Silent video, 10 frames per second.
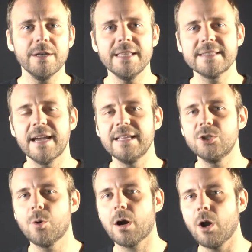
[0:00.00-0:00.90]
insight
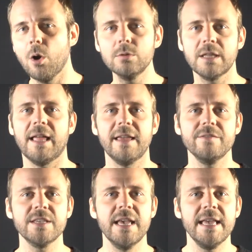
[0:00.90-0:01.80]
into our own
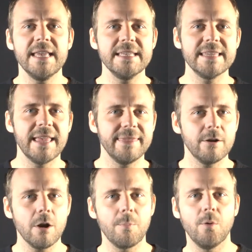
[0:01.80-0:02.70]
lives is that
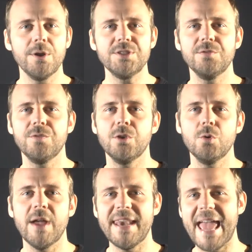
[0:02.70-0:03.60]
there are points of
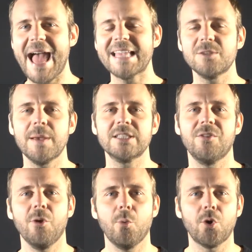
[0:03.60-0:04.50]
view and aspects
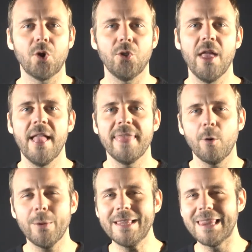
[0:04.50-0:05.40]
of the world
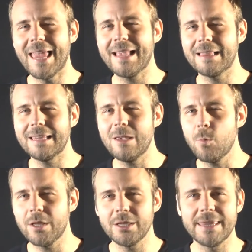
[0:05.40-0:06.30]
that we likely
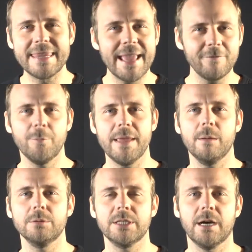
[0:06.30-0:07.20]
will never be
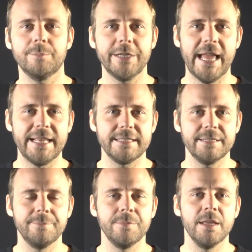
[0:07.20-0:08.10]
able to comprehend.
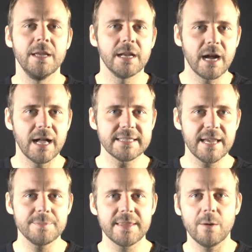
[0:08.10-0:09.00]

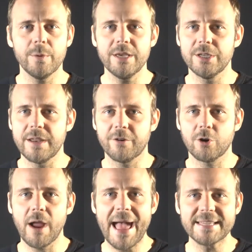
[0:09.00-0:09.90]
Concepts that we could never
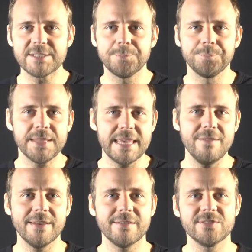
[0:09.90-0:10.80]
grasp,
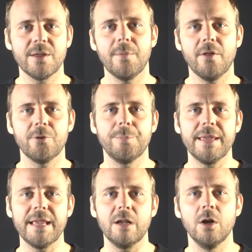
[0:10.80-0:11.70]
even if some other
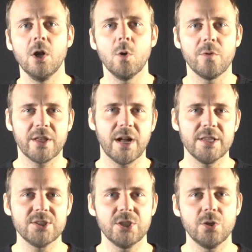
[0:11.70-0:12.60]
being with a
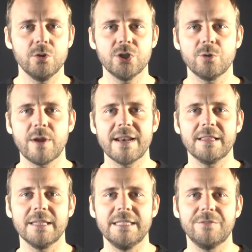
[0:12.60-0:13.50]
constitution
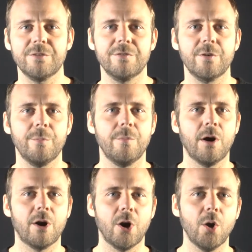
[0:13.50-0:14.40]
radically different from
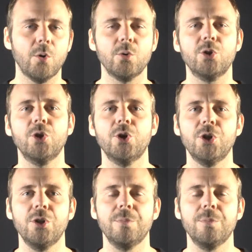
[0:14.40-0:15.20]
our own could.